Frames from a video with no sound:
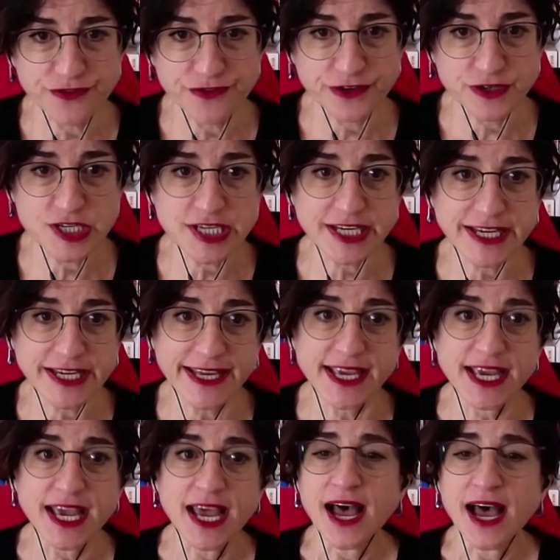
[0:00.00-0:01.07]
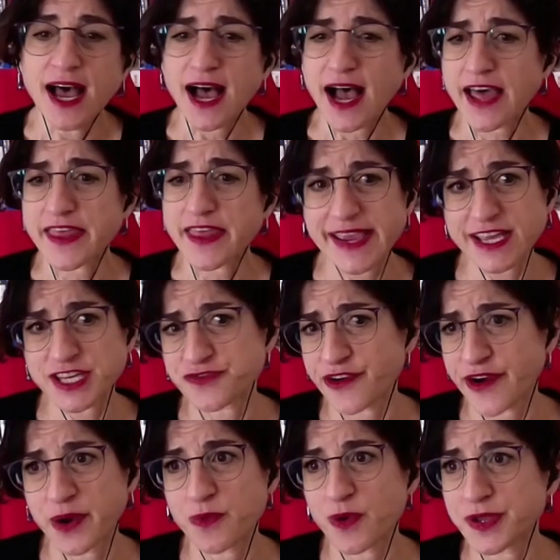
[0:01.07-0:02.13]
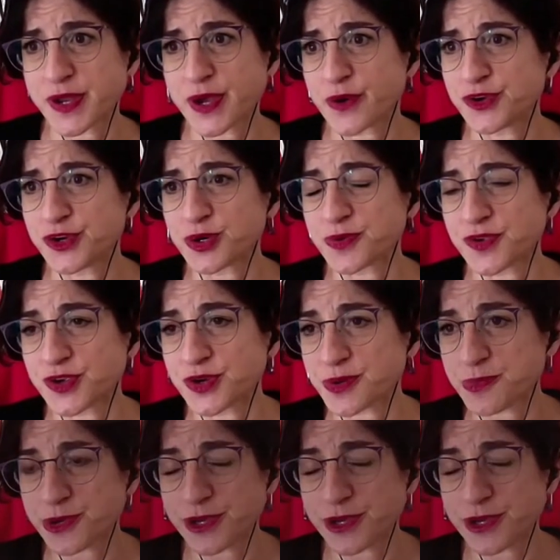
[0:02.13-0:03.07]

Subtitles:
Firstly, I think it's very well known, your